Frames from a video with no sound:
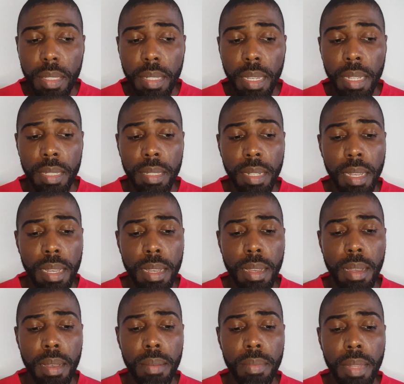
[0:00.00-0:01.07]
And
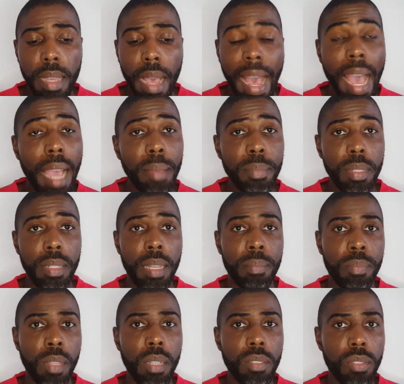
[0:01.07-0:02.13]

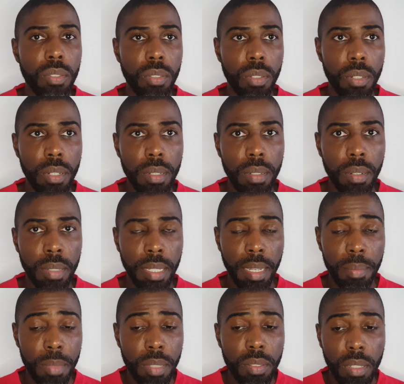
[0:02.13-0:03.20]
I'm not sure, okay,
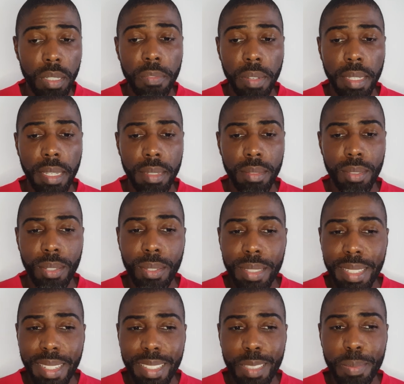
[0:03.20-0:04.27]
I'm not sure if I can do
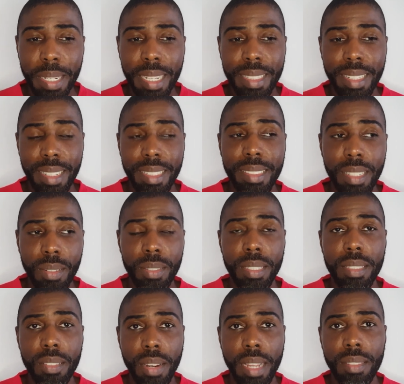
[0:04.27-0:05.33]
this, but at least I'm
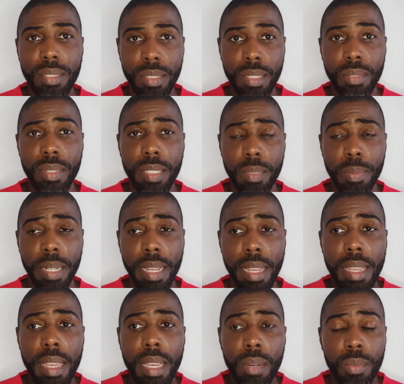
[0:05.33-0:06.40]
gonna try to decrease.
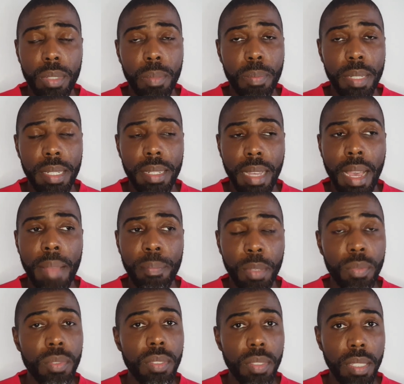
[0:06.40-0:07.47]
But I'm
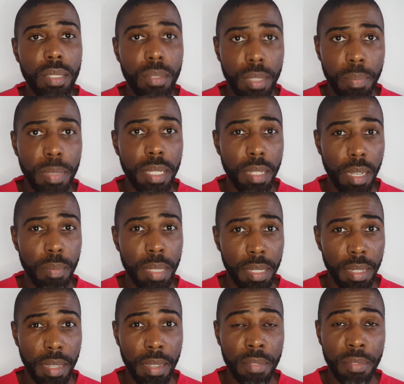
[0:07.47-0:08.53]
considering
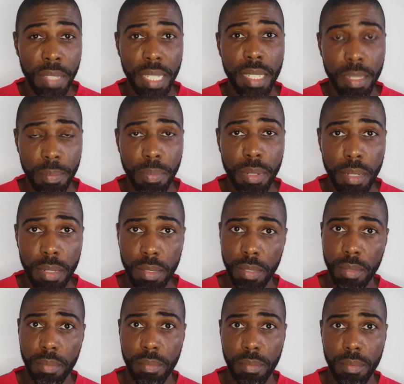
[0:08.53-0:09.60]
becoming a vegan
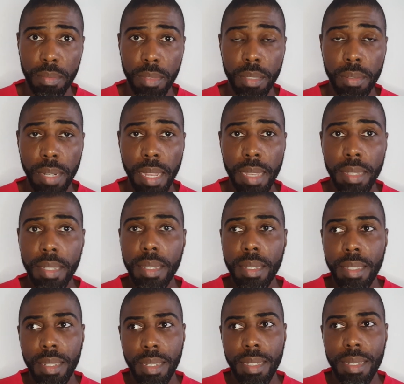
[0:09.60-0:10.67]
person, right?
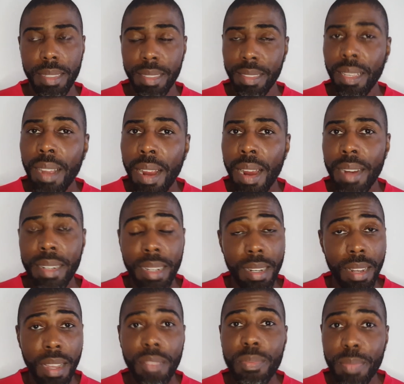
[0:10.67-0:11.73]
It's hard, I
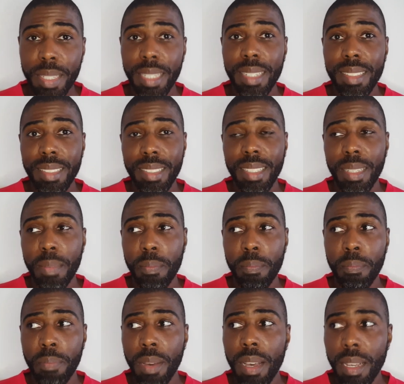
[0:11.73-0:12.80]
love meat,
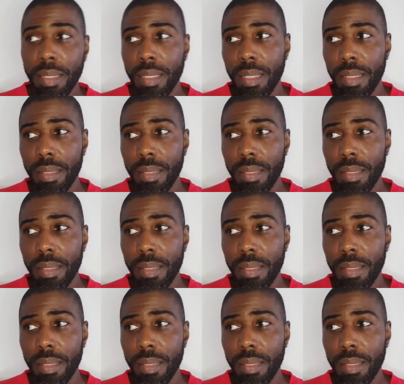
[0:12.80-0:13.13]
but